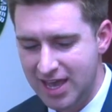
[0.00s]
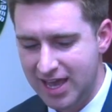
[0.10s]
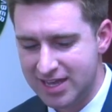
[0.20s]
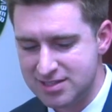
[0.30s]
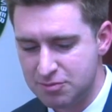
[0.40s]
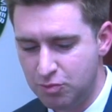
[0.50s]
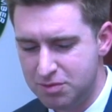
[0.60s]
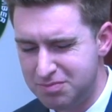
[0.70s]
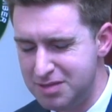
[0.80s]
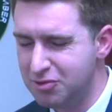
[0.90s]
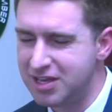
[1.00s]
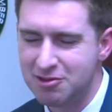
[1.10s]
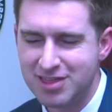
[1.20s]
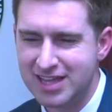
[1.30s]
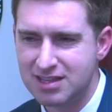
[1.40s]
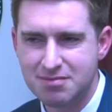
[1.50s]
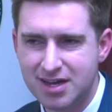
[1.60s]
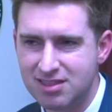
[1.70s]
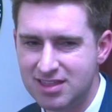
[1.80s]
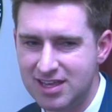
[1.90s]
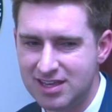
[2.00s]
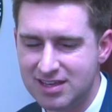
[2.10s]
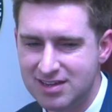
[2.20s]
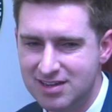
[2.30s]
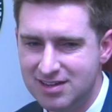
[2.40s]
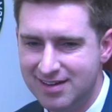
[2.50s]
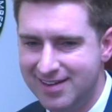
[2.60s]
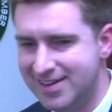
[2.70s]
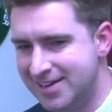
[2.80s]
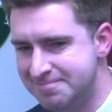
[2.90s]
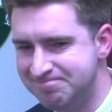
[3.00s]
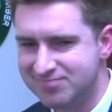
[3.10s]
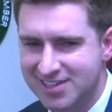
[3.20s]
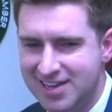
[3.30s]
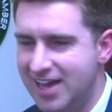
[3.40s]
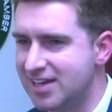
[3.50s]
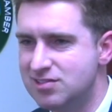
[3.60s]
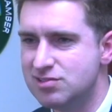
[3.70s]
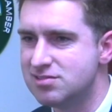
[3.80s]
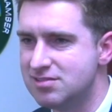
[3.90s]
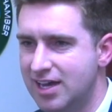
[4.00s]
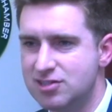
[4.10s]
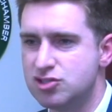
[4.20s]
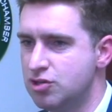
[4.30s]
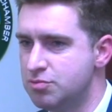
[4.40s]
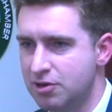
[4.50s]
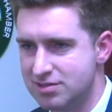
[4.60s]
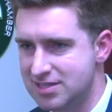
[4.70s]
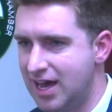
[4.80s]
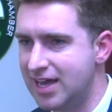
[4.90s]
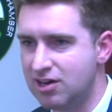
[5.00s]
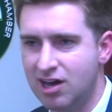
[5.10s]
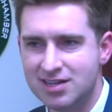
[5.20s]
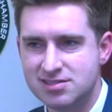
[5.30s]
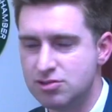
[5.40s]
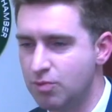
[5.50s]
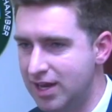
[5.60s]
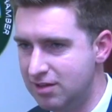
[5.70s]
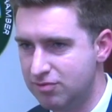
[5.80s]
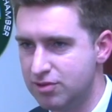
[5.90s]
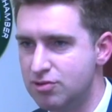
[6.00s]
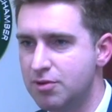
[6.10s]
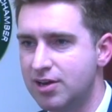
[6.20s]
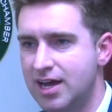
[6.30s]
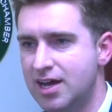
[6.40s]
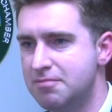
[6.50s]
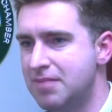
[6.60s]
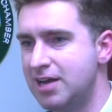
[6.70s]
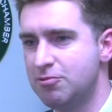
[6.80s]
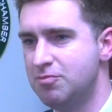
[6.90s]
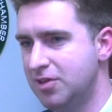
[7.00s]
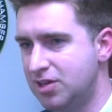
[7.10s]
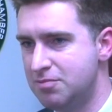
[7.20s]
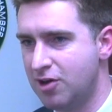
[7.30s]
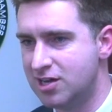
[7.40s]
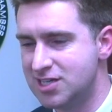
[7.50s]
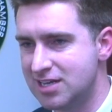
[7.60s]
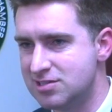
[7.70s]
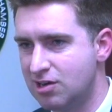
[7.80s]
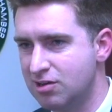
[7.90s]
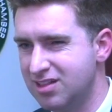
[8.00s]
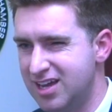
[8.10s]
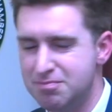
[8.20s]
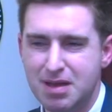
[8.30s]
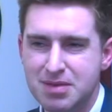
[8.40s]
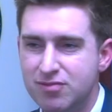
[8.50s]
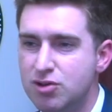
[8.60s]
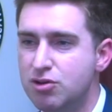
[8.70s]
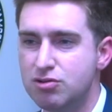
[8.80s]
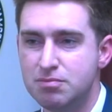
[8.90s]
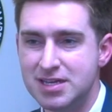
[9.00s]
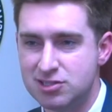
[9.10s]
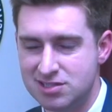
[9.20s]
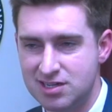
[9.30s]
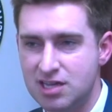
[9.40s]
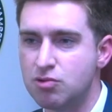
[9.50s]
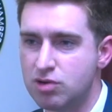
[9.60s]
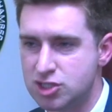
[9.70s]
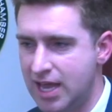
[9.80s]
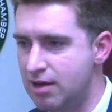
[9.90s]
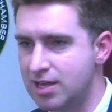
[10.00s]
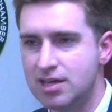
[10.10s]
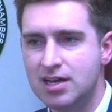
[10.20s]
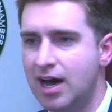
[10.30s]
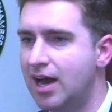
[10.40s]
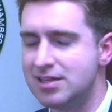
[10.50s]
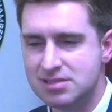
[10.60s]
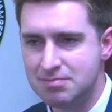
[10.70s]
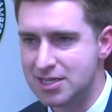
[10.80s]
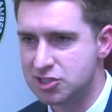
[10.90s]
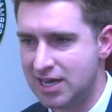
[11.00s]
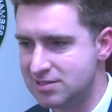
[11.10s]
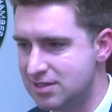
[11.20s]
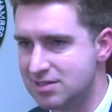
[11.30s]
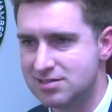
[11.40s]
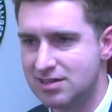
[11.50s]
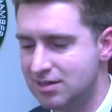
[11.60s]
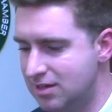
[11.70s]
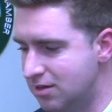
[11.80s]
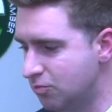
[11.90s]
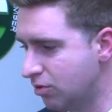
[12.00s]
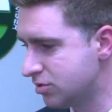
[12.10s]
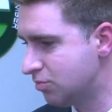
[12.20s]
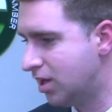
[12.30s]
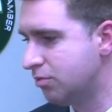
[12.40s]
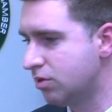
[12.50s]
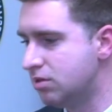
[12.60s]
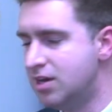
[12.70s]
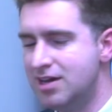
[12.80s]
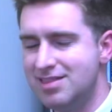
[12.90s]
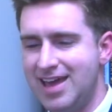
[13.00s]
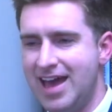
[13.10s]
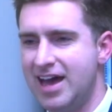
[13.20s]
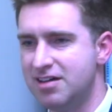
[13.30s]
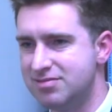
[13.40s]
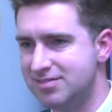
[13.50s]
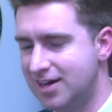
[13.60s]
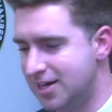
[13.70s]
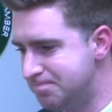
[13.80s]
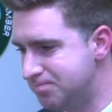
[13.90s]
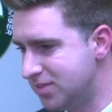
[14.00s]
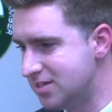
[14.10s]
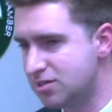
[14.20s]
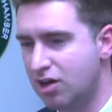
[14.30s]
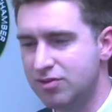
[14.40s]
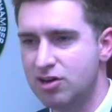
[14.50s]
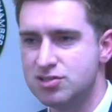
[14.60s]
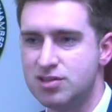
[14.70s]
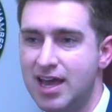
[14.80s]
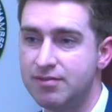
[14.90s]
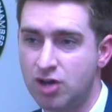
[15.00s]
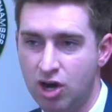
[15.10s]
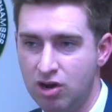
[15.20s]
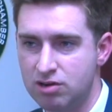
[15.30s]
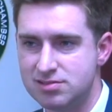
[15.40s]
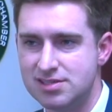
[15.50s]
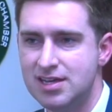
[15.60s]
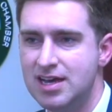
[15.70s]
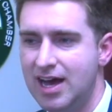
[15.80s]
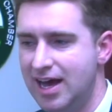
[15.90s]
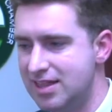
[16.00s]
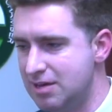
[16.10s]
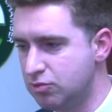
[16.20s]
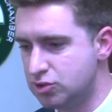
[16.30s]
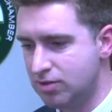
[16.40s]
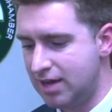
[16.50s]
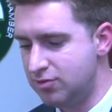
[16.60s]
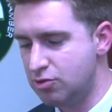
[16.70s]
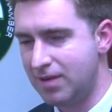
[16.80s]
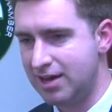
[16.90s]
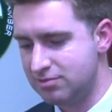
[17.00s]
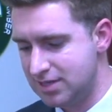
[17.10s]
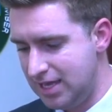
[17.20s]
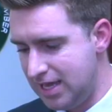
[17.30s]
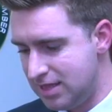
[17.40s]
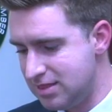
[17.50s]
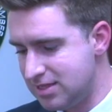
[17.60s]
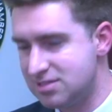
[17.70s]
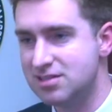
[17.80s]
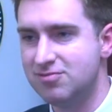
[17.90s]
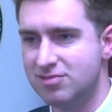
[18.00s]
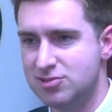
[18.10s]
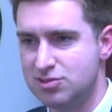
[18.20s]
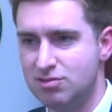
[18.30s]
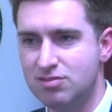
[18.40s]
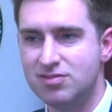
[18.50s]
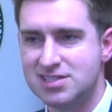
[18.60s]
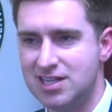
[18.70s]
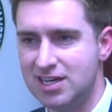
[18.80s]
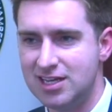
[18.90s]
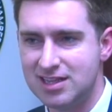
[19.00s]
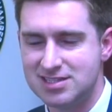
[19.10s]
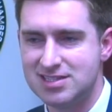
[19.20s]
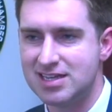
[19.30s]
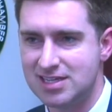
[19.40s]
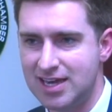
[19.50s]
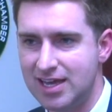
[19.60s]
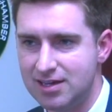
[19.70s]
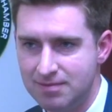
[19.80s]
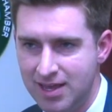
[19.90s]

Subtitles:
And when people hear that, they might think, okay, I could just Uber. It's a high cost. You're waiting for the Uber to come. Micromobility projects are like maybe if you go to a beach city in Orange County. Huntington Beach has this, and it works well, where they have these golf carts, they have cars that will drive you around in this certain vicinity that's designated.